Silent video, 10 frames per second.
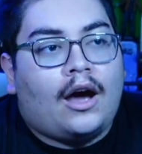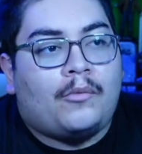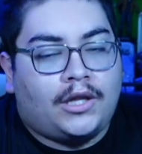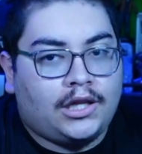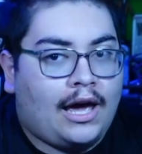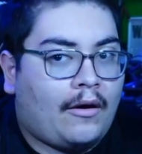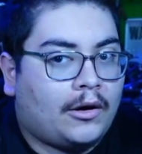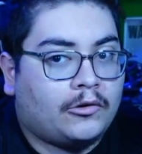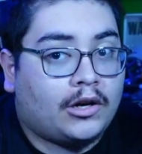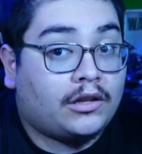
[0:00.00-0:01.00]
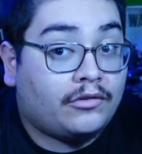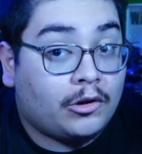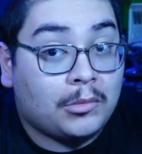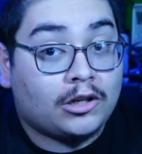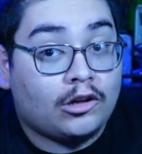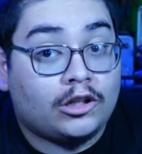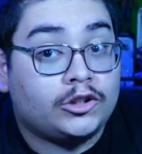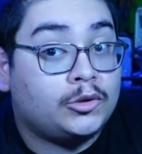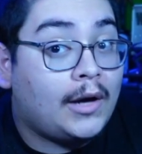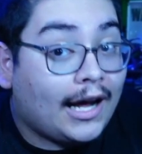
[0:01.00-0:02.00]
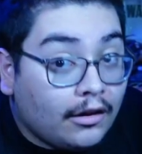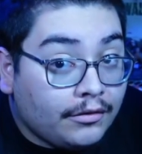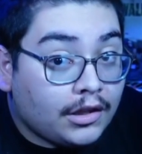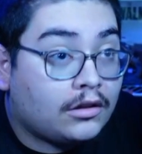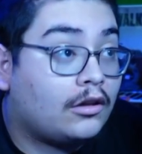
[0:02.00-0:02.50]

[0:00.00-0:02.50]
Uh, we see how aggressive humans are to elves,